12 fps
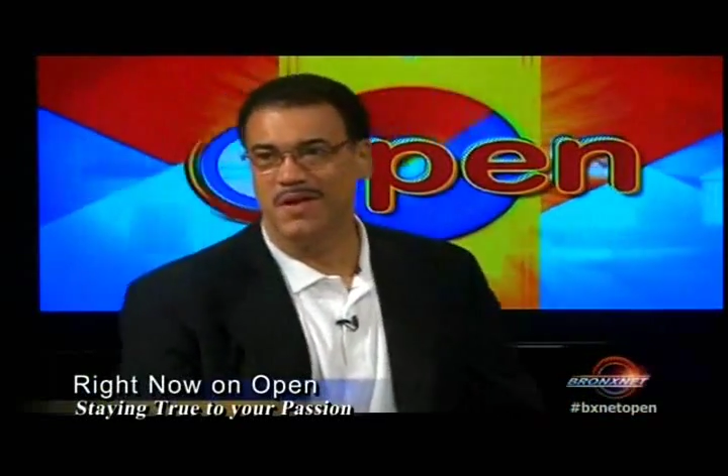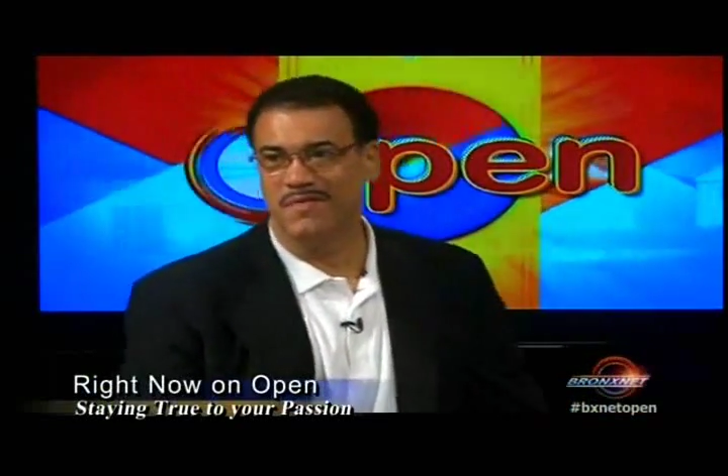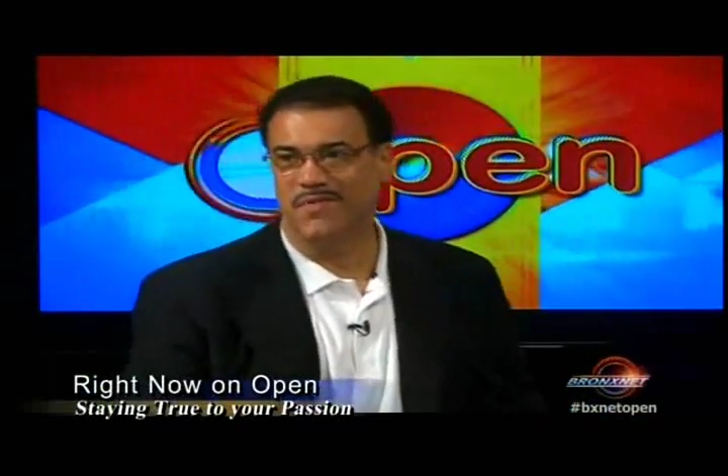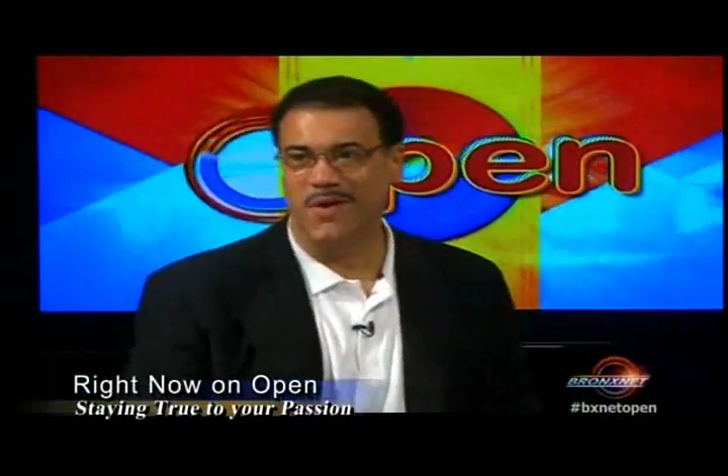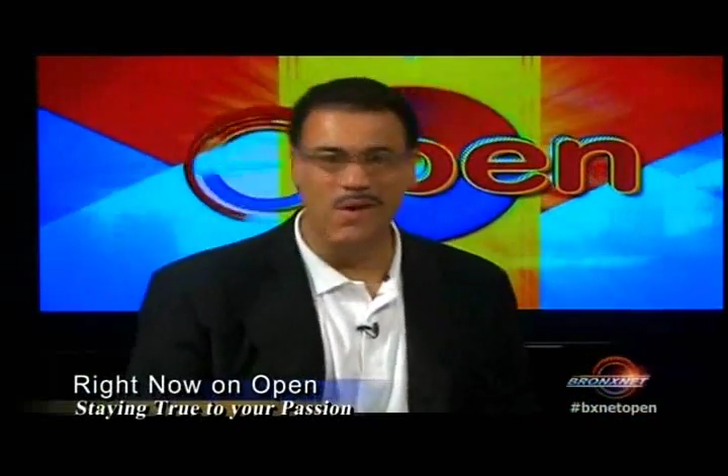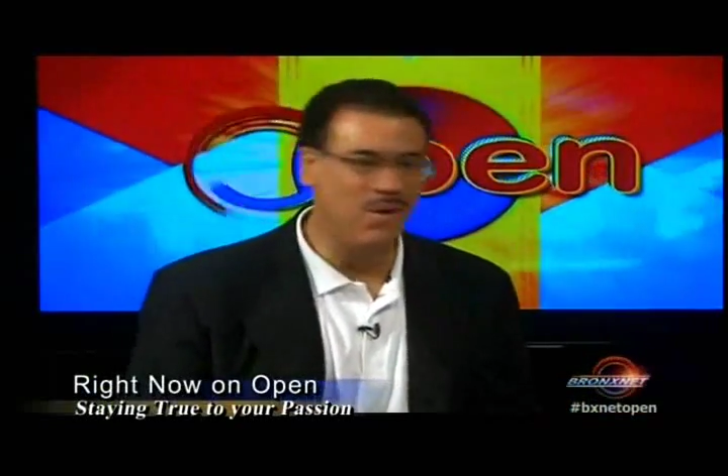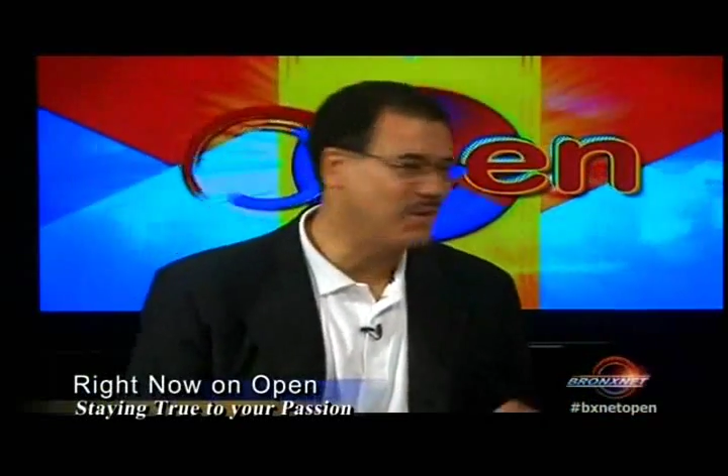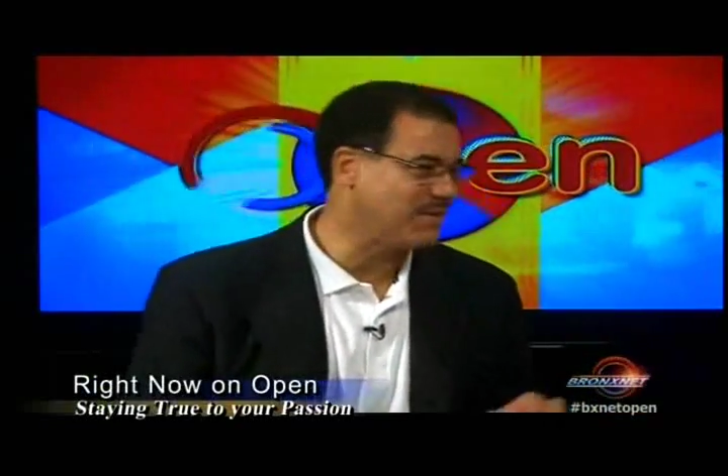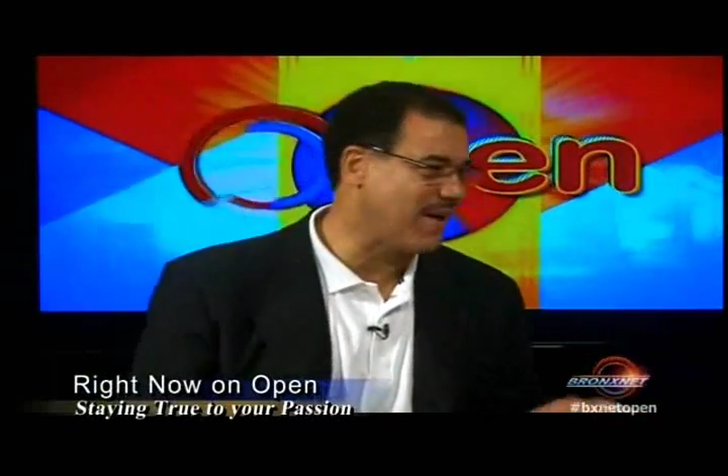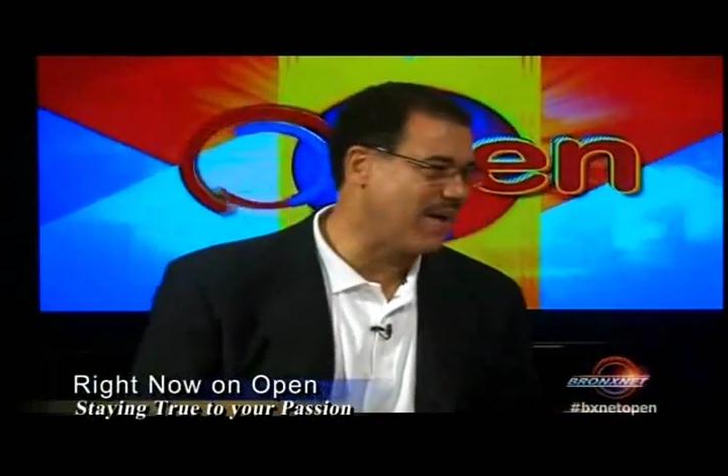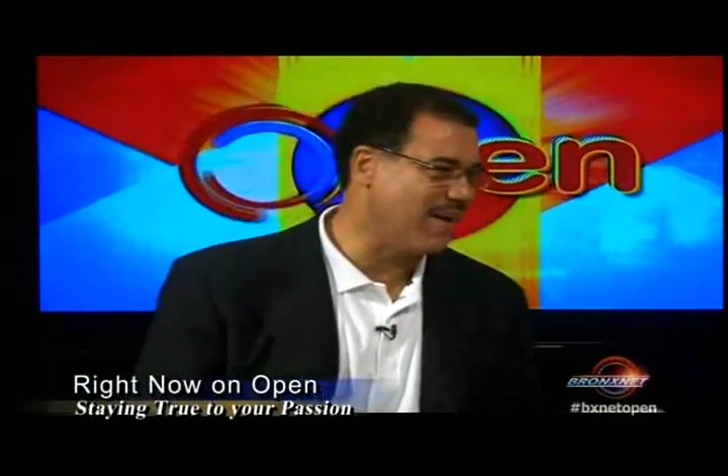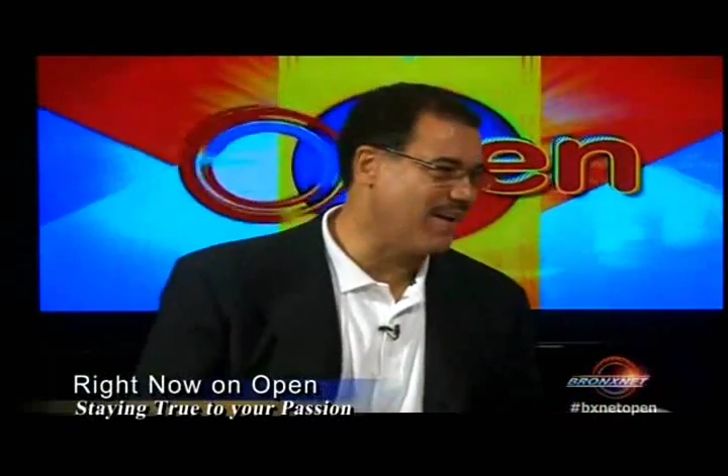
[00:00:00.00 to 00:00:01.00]
fall
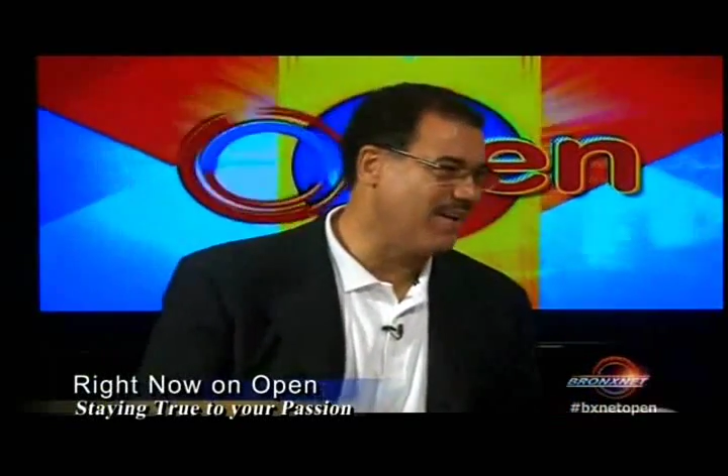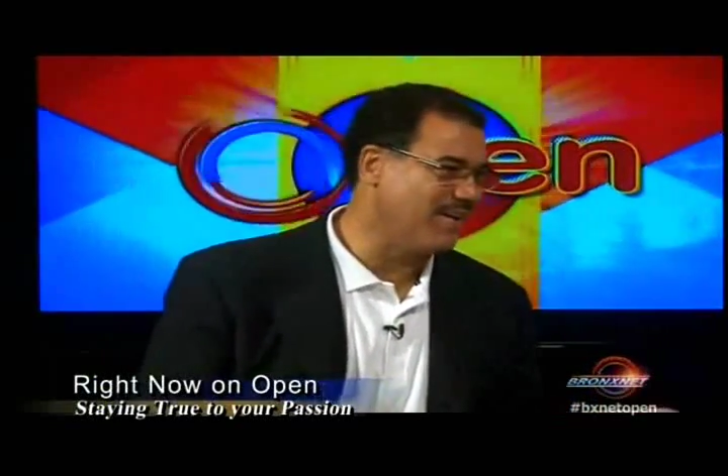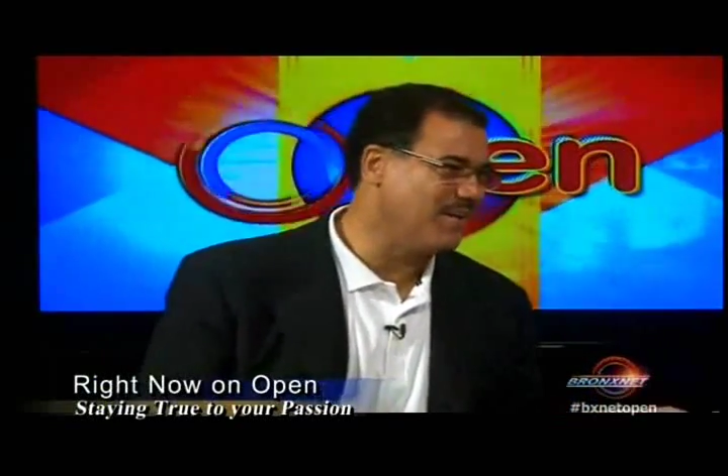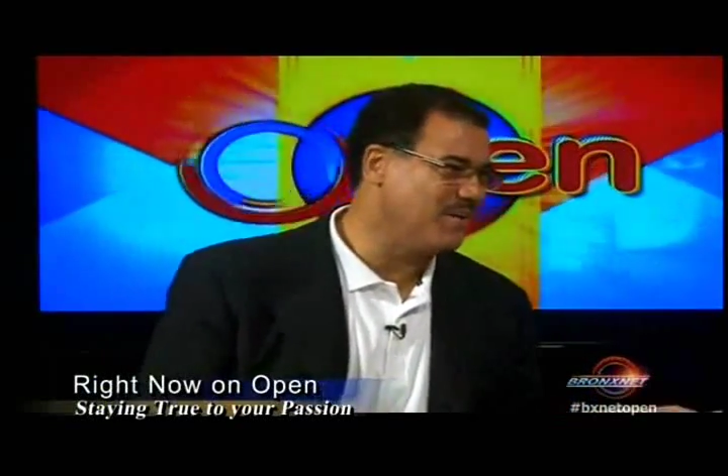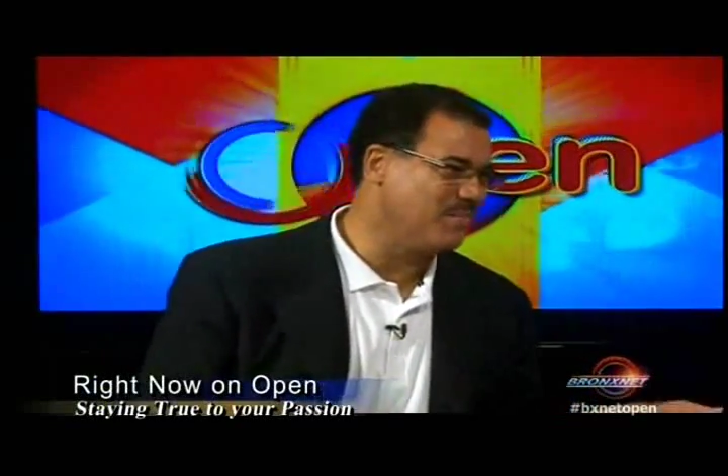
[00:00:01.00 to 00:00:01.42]
down,